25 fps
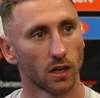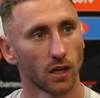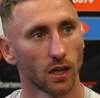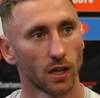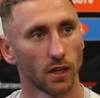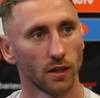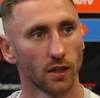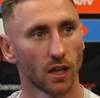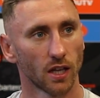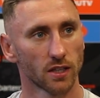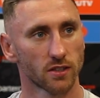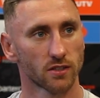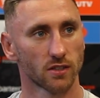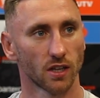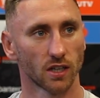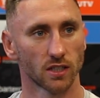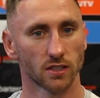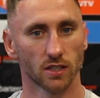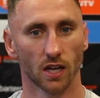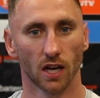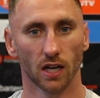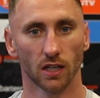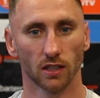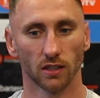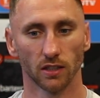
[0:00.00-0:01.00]
And that's
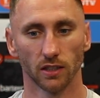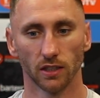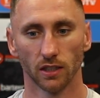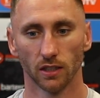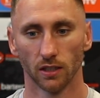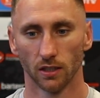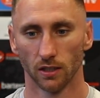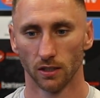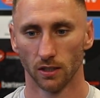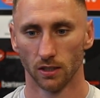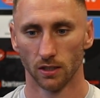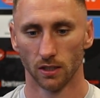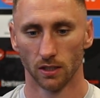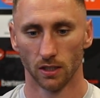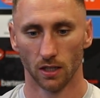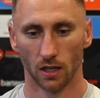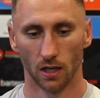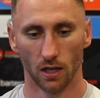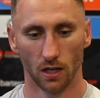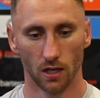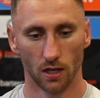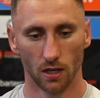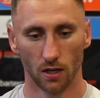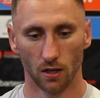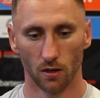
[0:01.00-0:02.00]
exactly
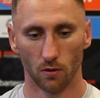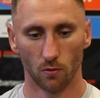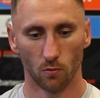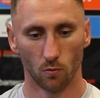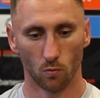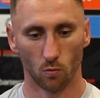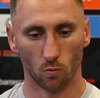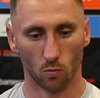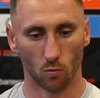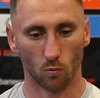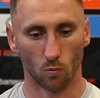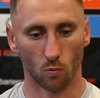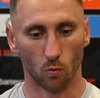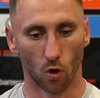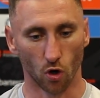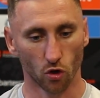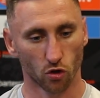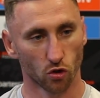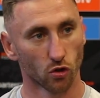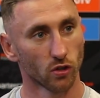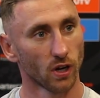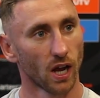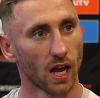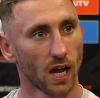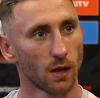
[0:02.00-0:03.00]
what
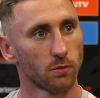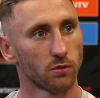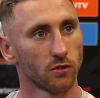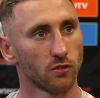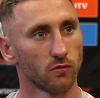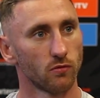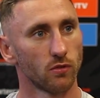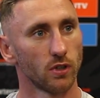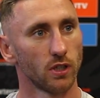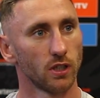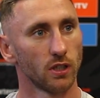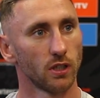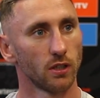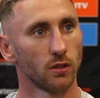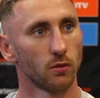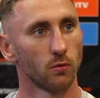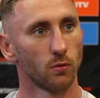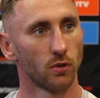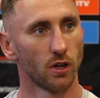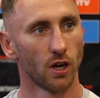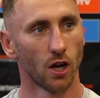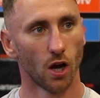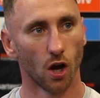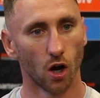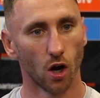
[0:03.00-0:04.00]
should have happened really. We're at